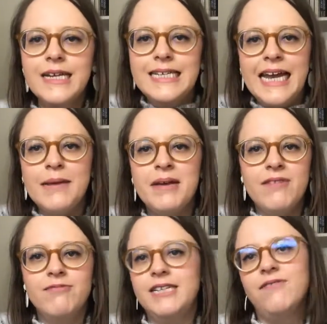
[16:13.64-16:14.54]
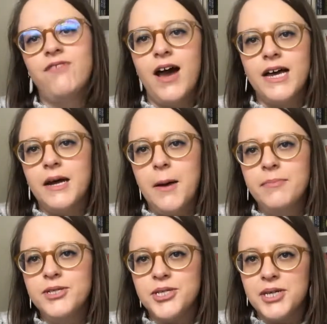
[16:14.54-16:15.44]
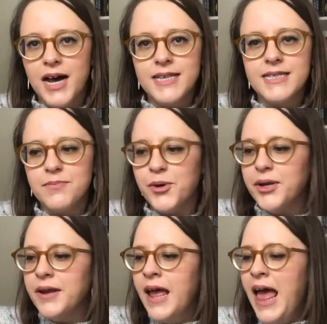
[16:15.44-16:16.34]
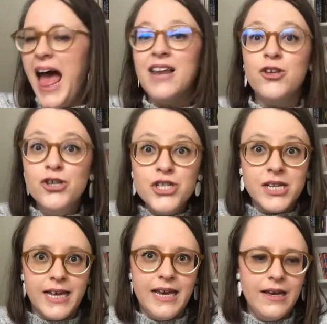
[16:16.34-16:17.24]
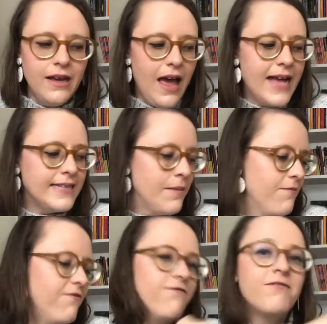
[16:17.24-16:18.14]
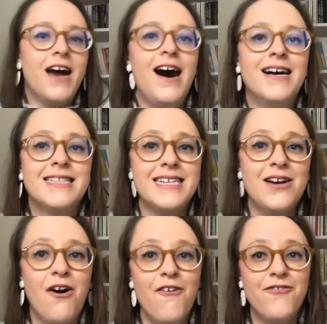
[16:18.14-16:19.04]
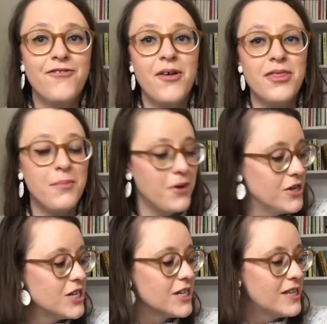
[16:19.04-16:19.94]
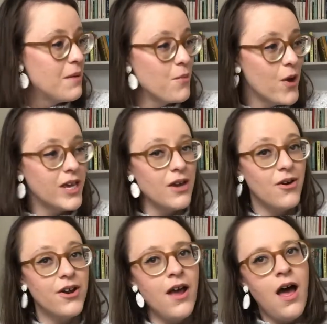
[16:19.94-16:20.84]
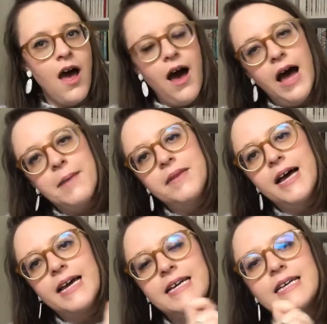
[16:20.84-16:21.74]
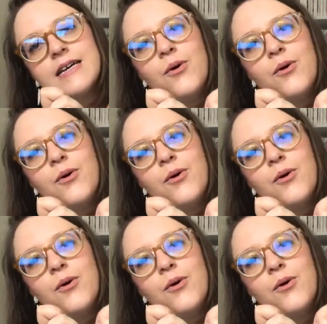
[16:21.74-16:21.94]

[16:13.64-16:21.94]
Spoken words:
getting me really fired up to cast them on. And usually as I'm casting off the project that I'm working on, I'm like,